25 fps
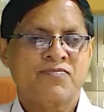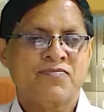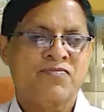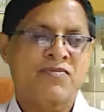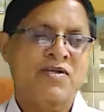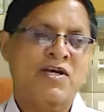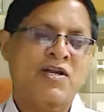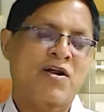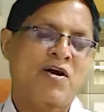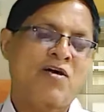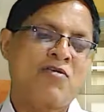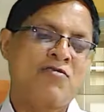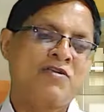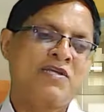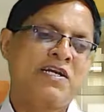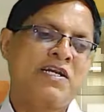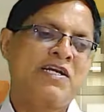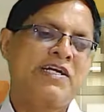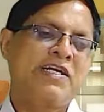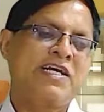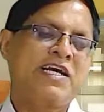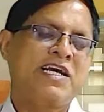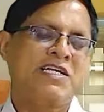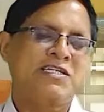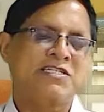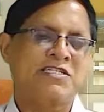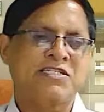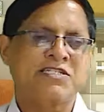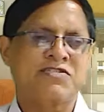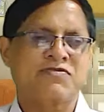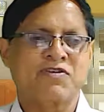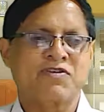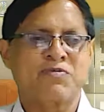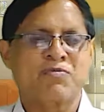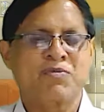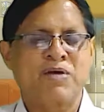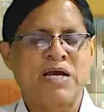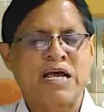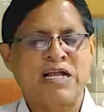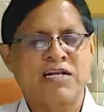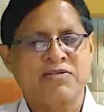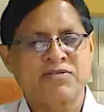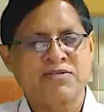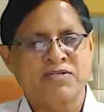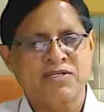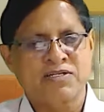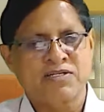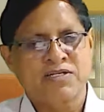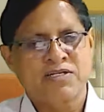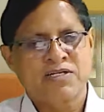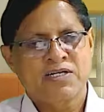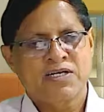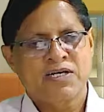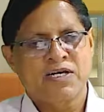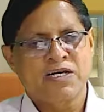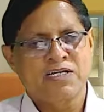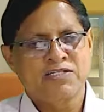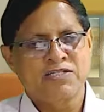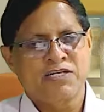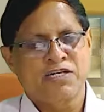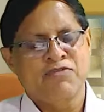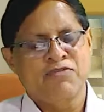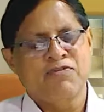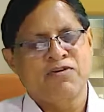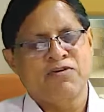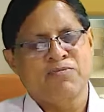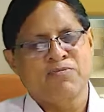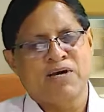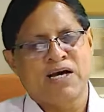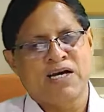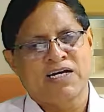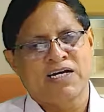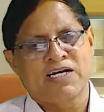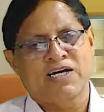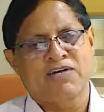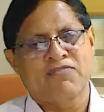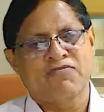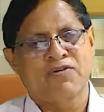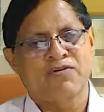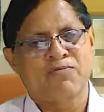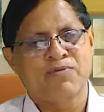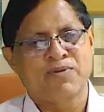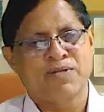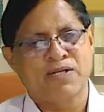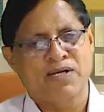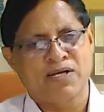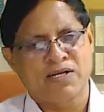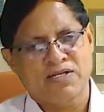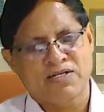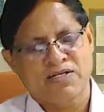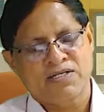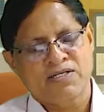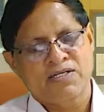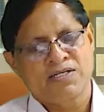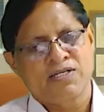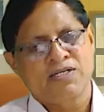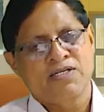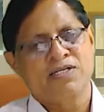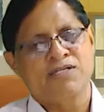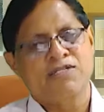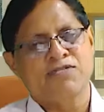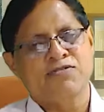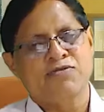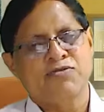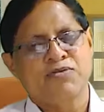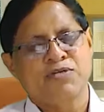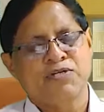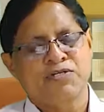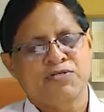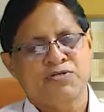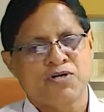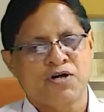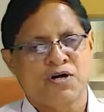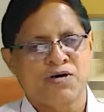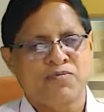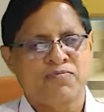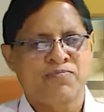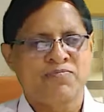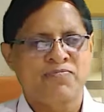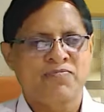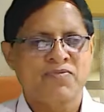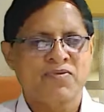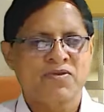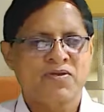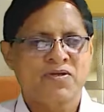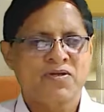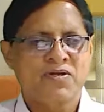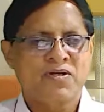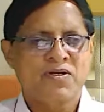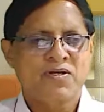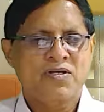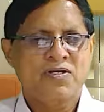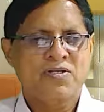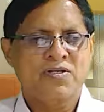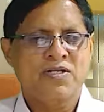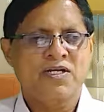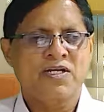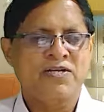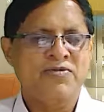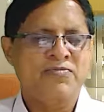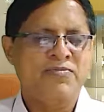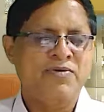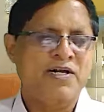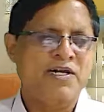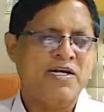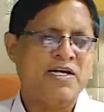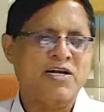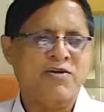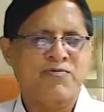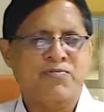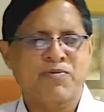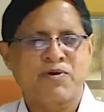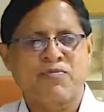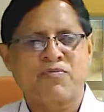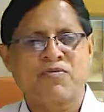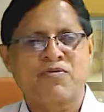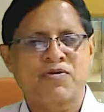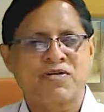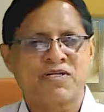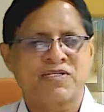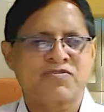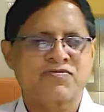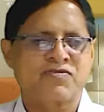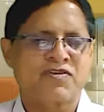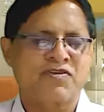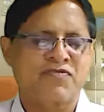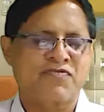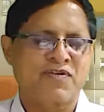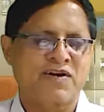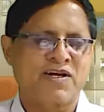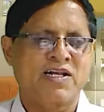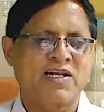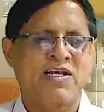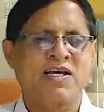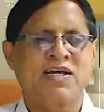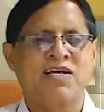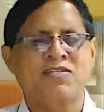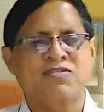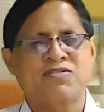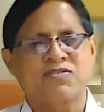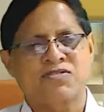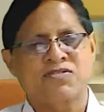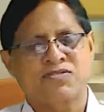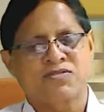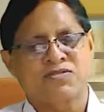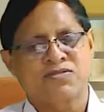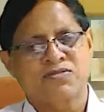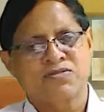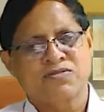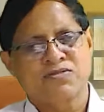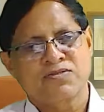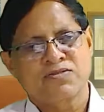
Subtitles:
Then how the litigations will be held? A genuine banker will be there. He is doing job. Then immediately promoters will file cases.